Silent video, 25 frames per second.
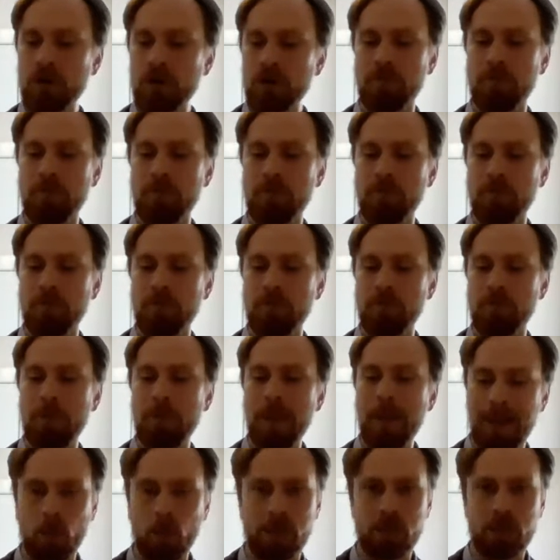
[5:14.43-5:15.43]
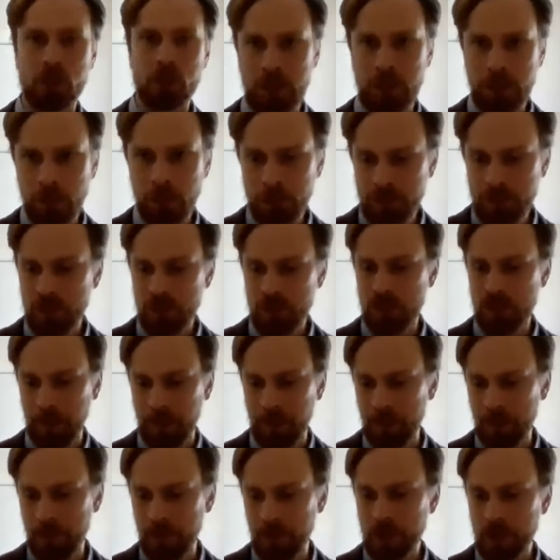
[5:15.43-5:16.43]
walls of men with shields and
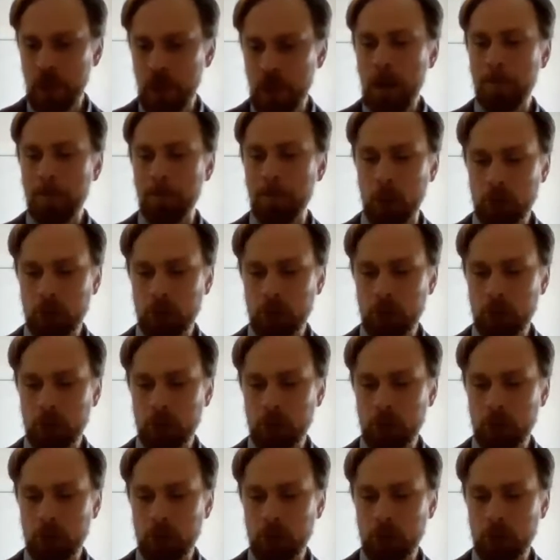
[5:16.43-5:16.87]
spears,